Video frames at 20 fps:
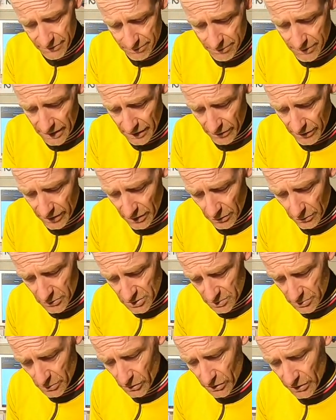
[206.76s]
the, little
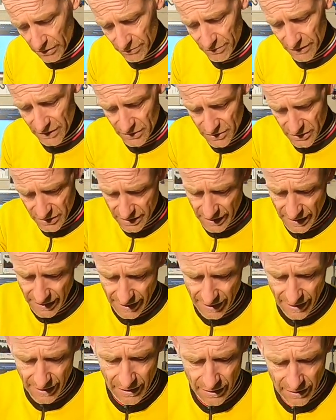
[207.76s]
supporting features
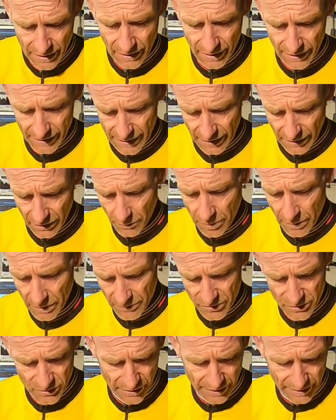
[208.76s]
there, like a little bit of
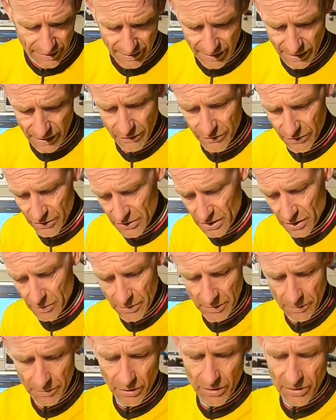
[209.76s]
strengthening over the top
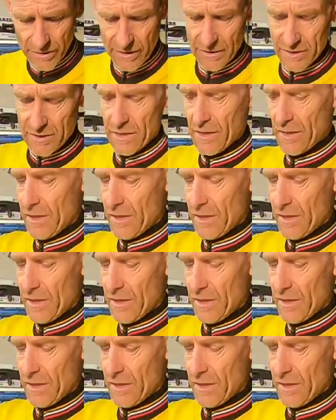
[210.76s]
of the pockets.